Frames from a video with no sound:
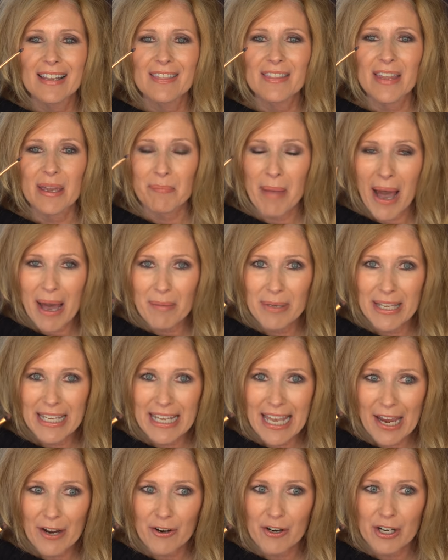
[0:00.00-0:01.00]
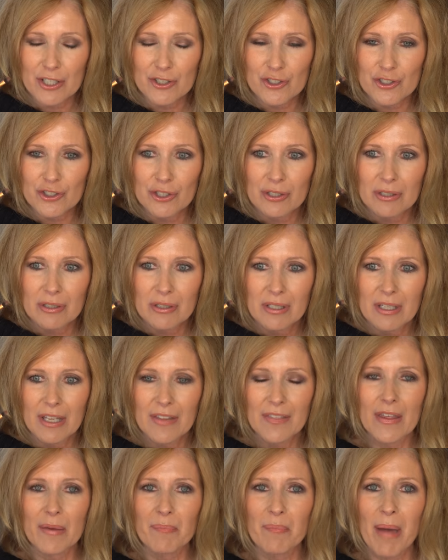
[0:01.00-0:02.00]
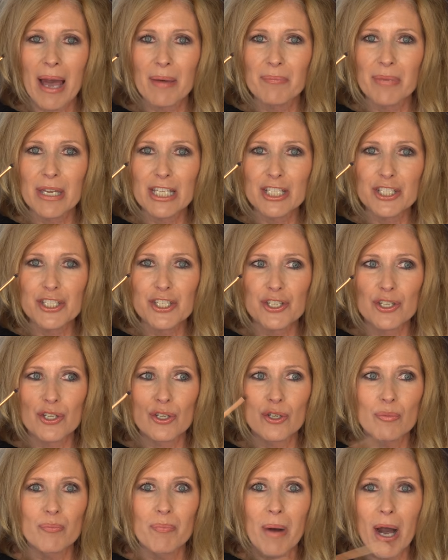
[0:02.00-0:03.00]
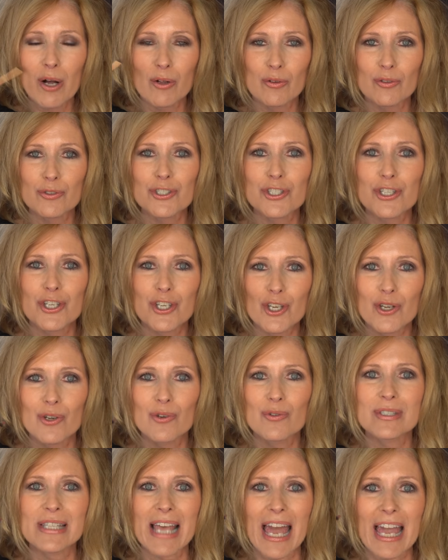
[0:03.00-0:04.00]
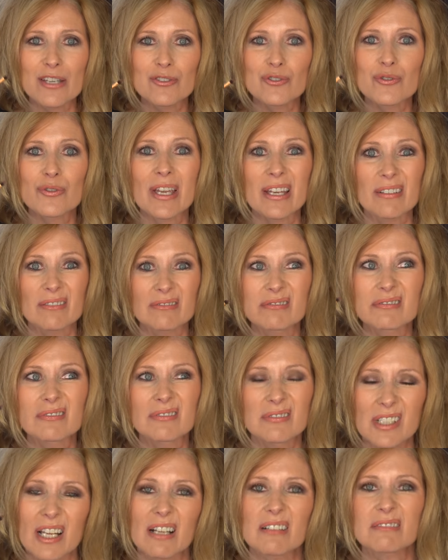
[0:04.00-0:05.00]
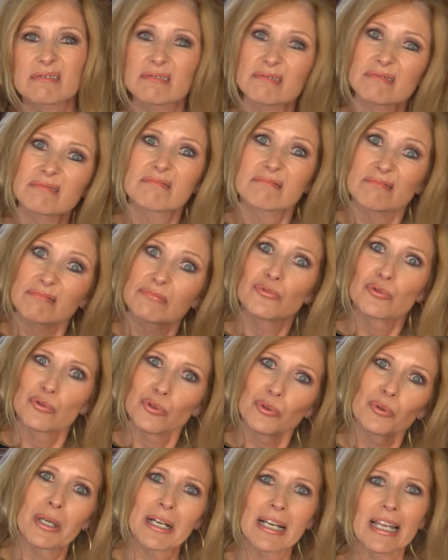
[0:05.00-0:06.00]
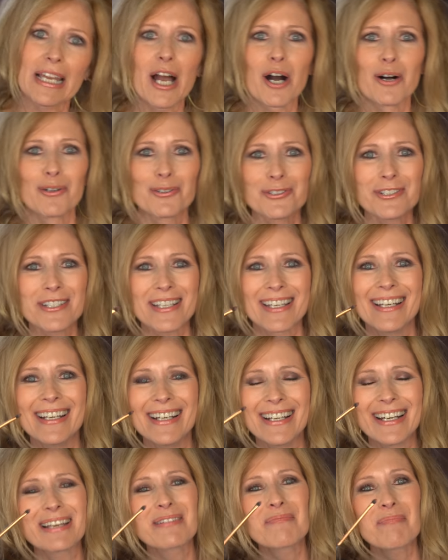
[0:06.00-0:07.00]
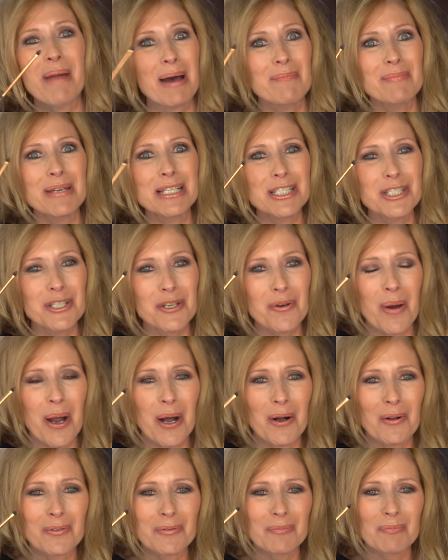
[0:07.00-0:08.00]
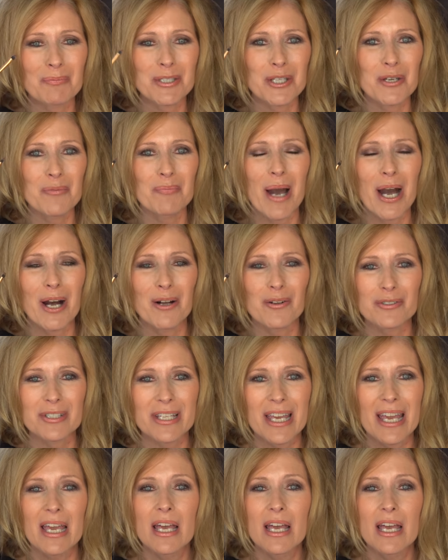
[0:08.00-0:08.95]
that might be garish, that might be too bold to use as you get, you know, really old. Might be too old, too bold.